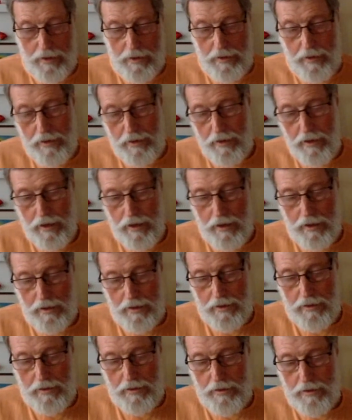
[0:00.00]
There are
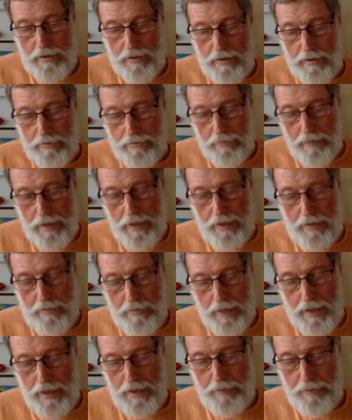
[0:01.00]
many,
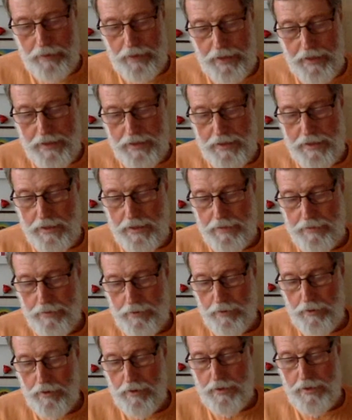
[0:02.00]
many places, of
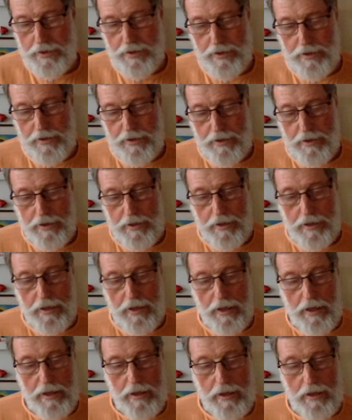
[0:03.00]
course,
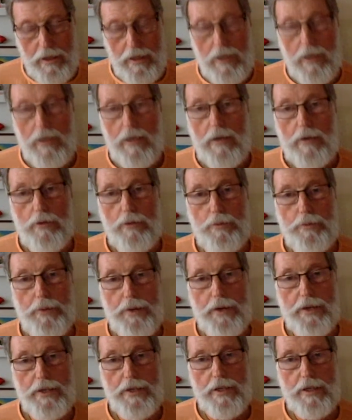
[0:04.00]
in the
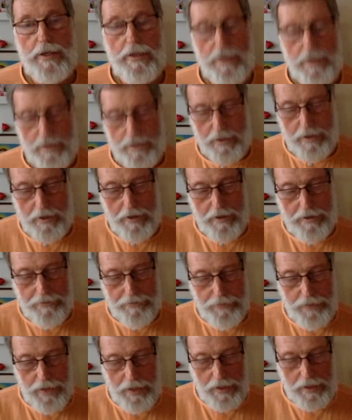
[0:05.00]
Upanishads
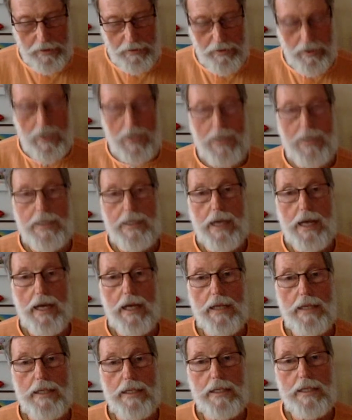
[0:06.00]
that really tell
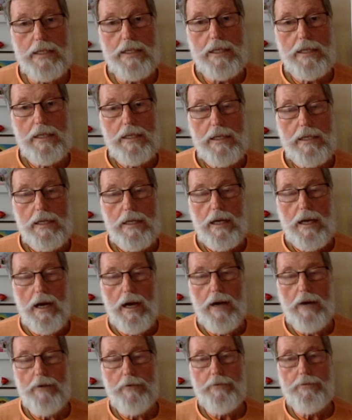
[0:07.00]
us
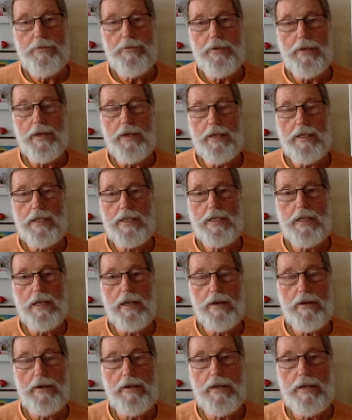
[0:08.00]
of the
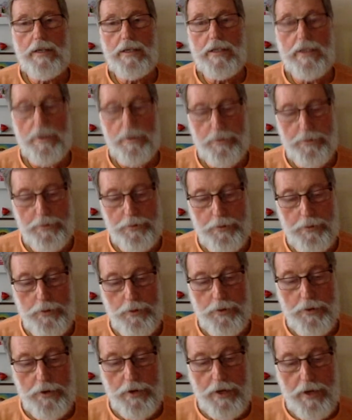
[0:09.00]
sacredness of
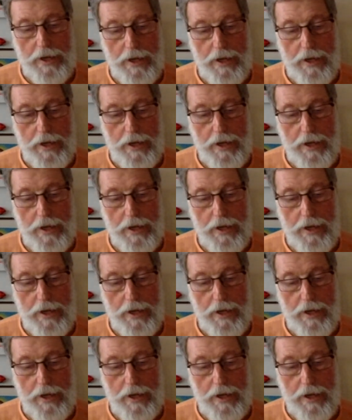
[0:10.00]
food